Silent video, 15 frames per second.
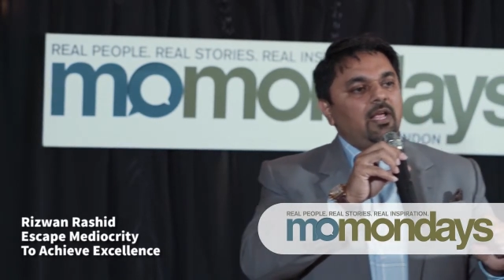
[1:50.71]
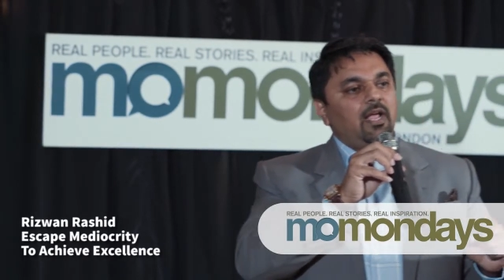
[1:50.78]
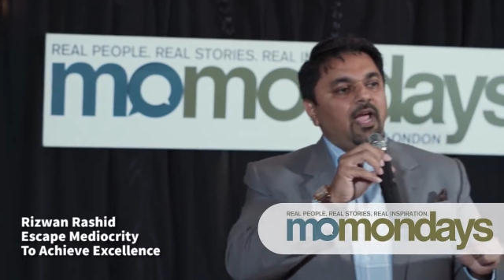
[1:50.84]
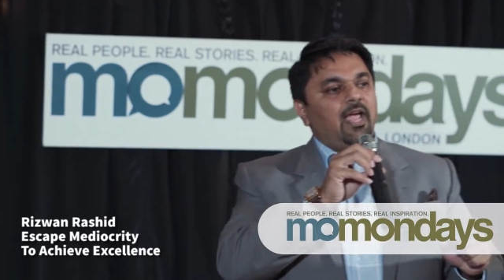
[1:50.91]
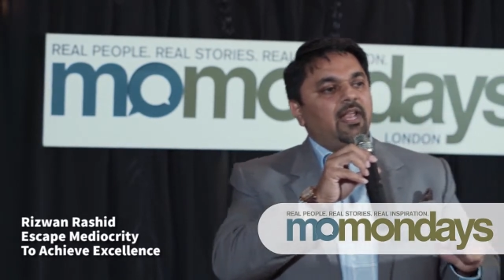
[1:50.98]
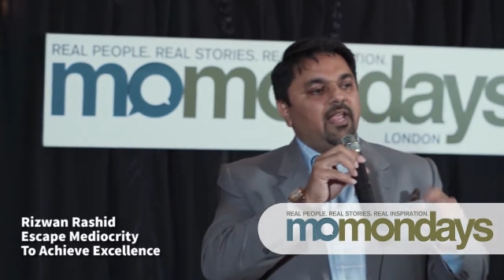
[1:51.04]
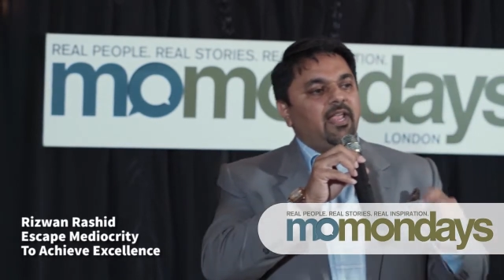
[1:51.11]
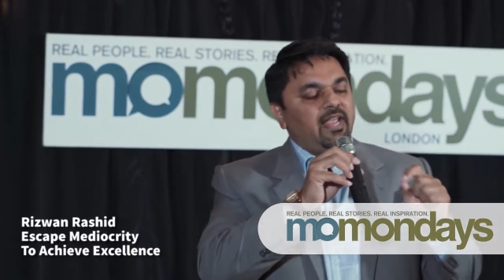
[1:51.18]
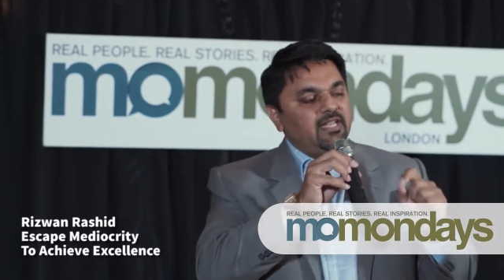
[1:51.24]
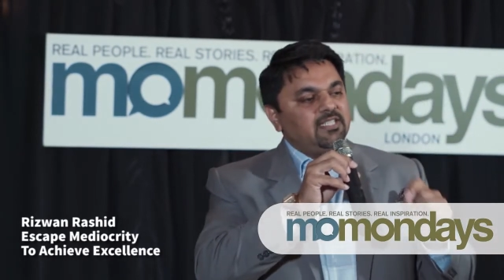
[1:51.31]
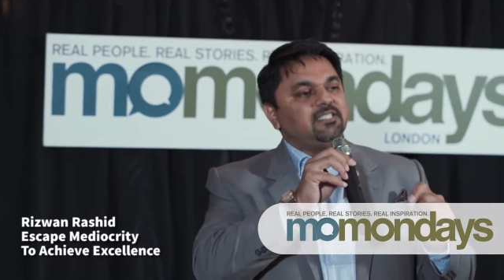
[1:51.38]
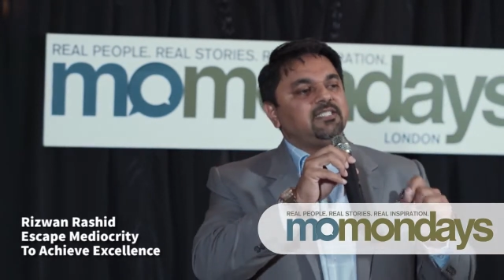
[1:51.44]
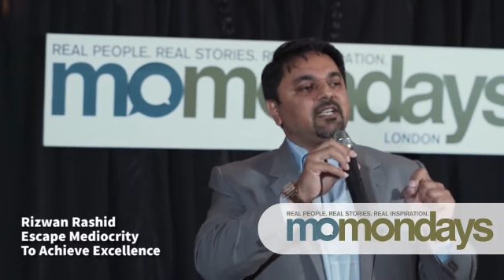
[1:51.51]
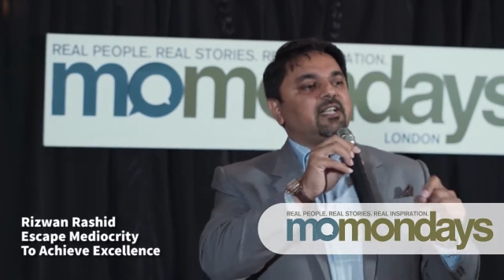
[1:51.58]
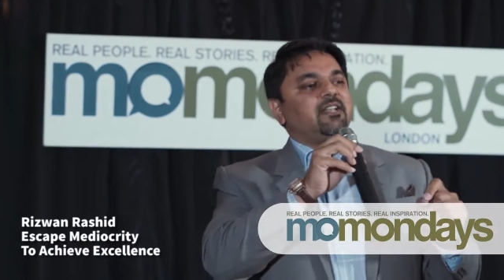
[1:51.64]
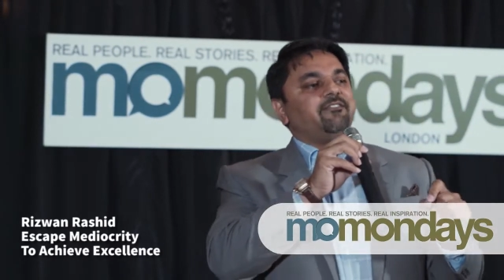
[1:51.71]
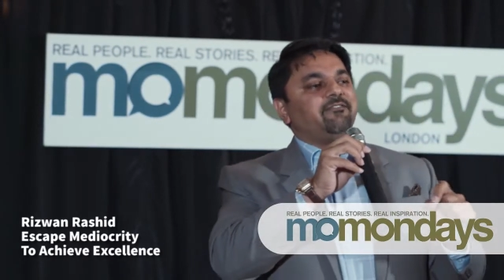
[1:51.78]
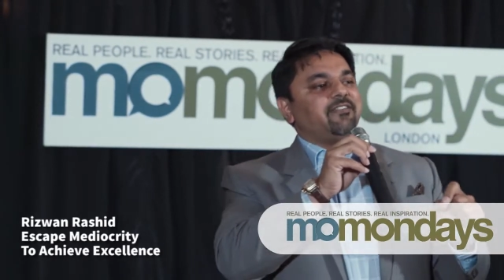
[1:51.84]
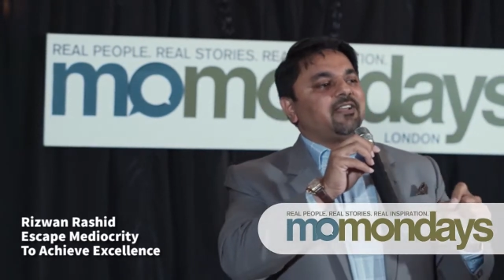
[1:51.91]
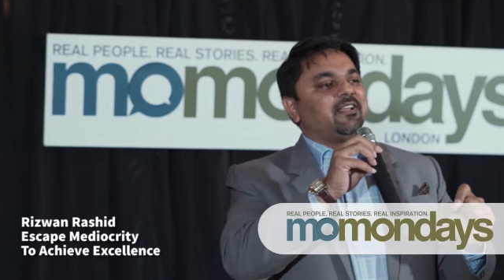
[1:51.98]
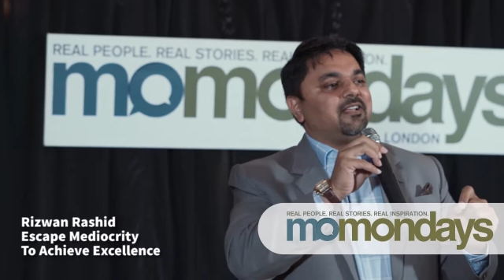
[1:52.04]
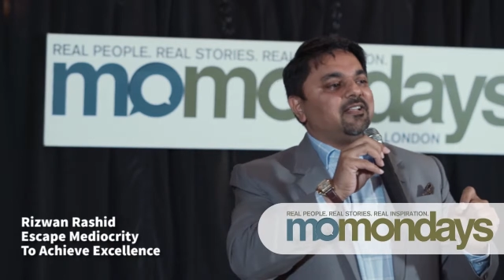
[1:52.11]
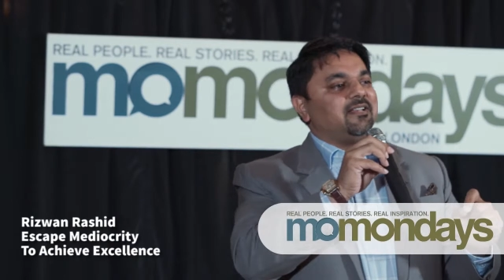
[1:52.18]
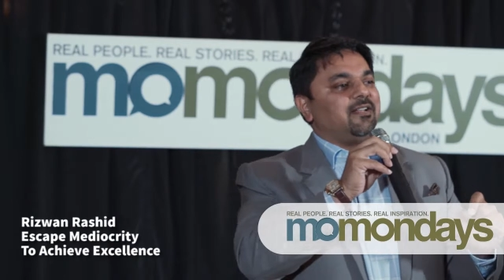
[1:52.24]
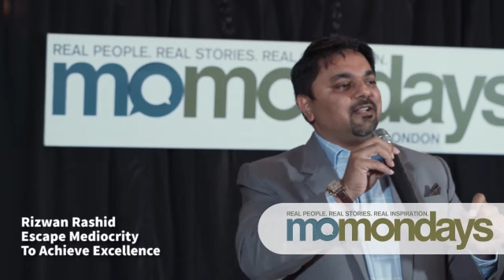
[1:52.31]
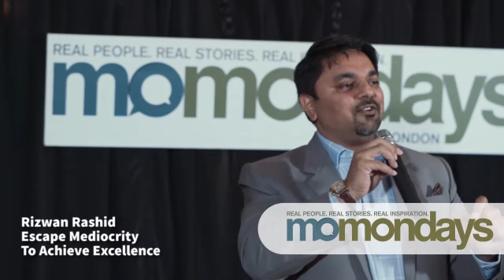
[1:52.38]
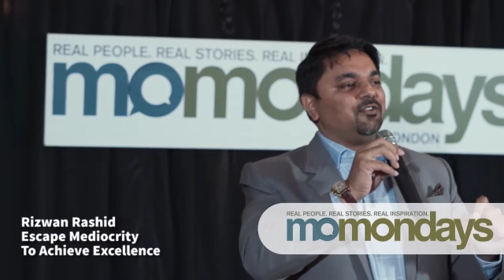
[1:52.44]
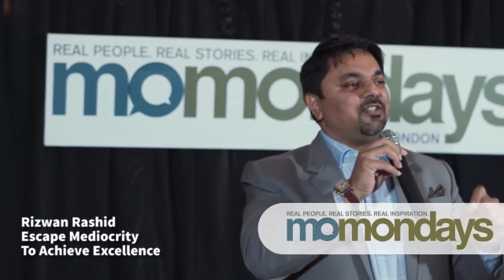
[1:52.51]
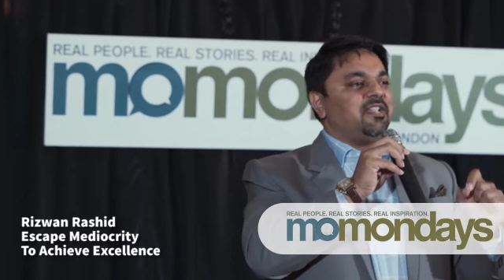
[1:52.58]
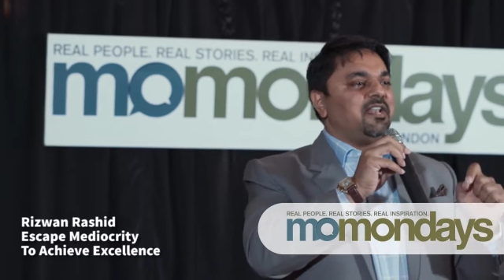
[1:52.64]
and insignificant
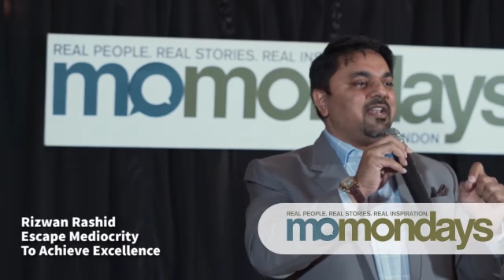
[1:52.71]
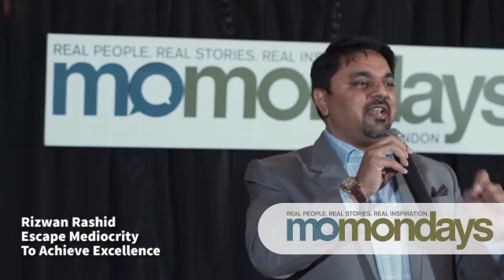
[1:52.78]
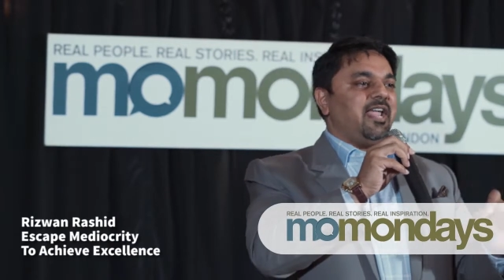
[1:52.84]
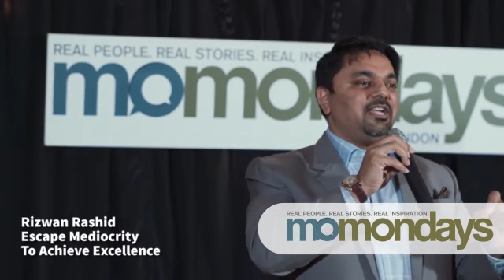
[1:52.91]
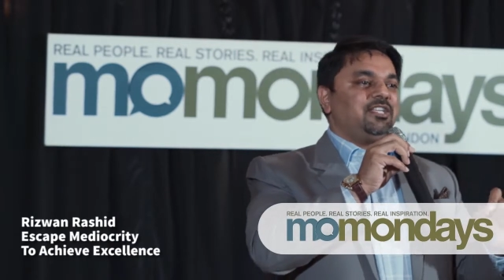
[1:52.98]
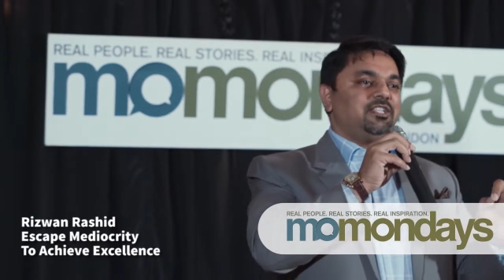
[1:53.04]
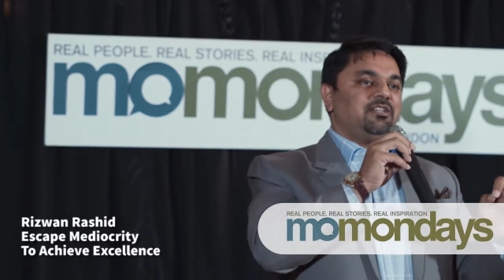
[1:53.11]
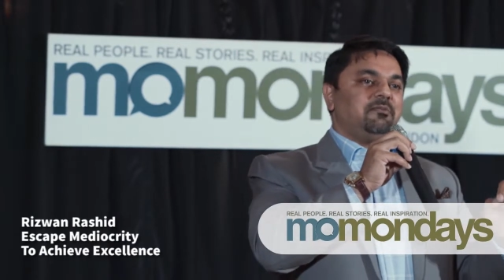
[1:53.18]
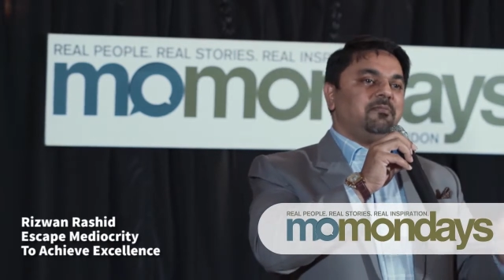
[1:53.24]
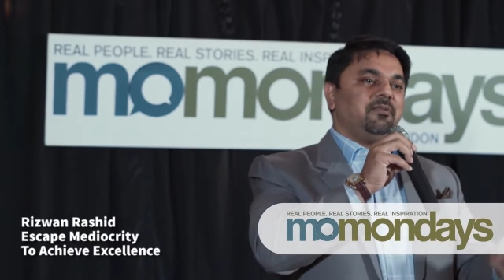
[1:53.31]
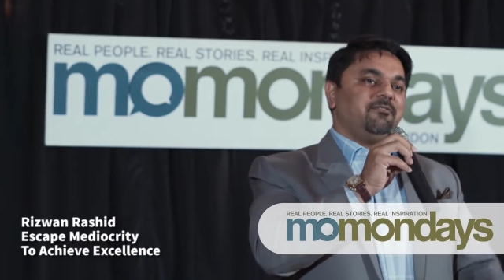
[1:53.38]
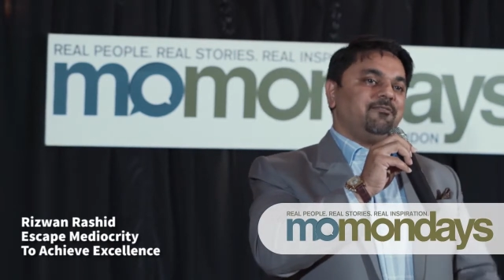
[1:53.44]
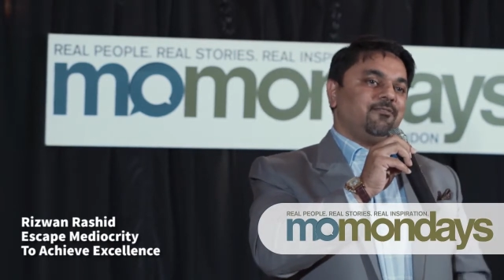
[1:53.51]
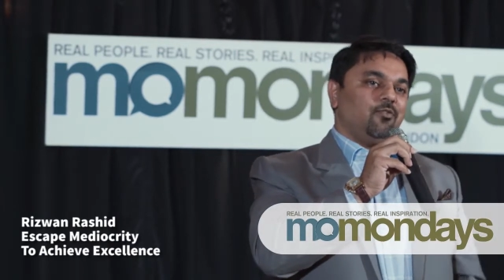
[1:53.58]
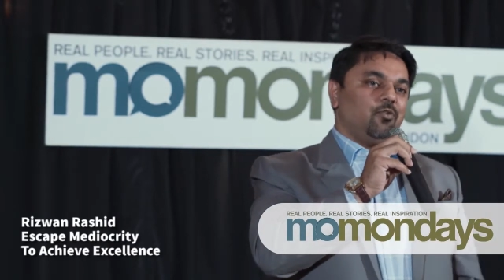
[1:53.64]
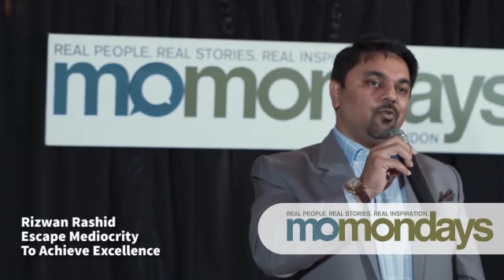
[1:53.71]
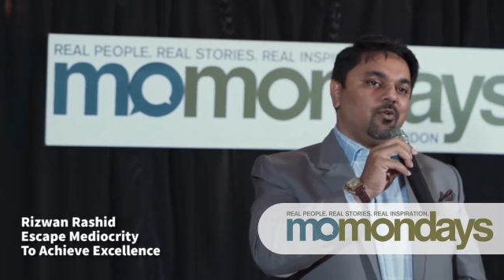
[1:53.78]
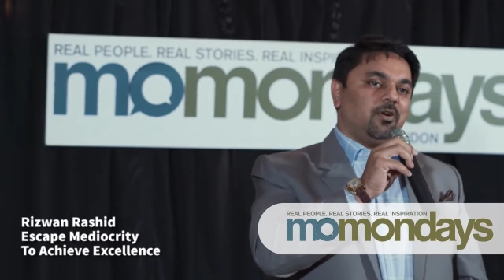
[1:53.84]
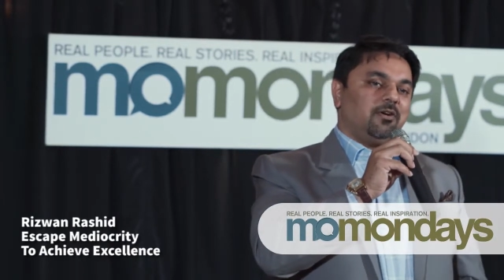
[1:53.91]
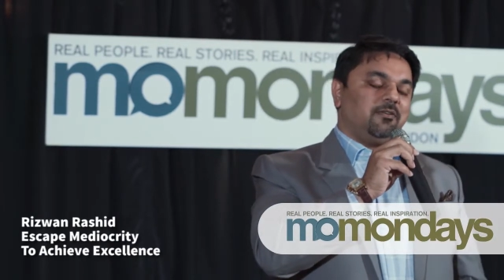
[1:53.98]
on the nature before.